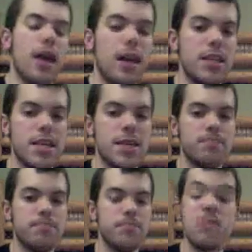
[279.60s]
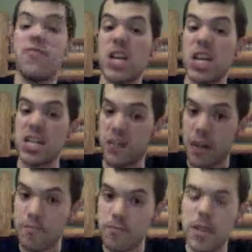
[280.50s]
And it was very nice of
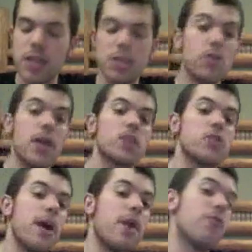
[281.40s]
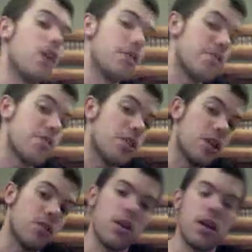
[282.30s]
them to go the extra mile for us, the
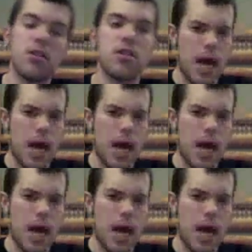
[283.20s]
Sundance audience.